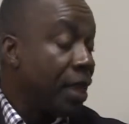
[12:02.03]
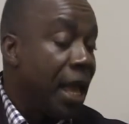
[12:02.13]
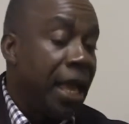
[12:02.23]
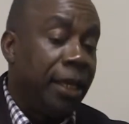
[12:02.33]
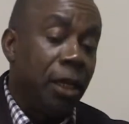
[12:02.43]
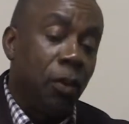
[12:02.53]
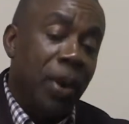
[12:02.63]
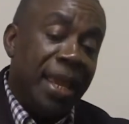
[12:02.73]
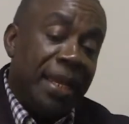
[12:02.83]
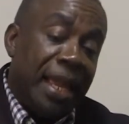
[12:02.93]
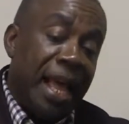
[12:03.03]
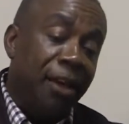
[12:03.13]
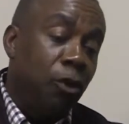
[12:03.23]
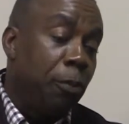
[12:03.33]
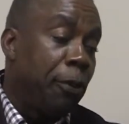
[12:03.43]
And the way they
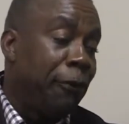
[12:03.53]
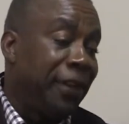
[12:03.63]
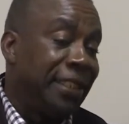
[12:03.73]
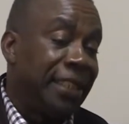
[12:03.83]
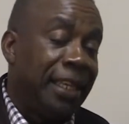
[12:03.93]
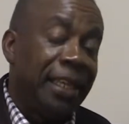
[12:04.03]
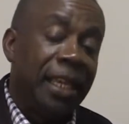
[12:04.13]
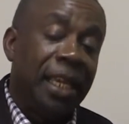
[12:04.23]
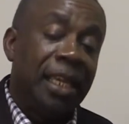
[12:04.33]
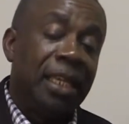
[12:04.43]
handle prophecy,